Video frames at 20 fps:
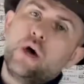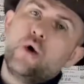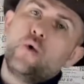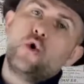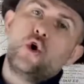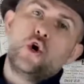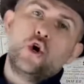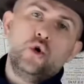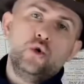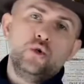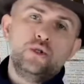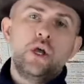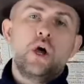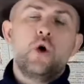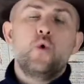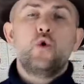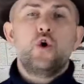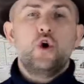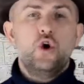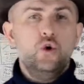
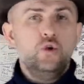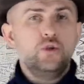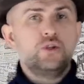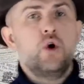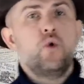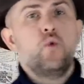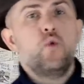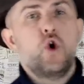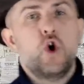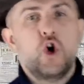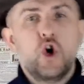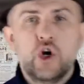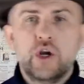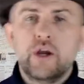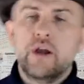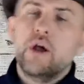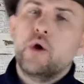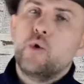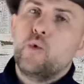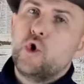
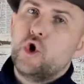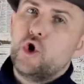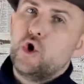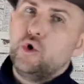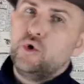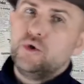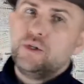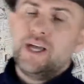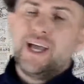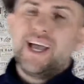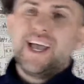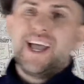work, world.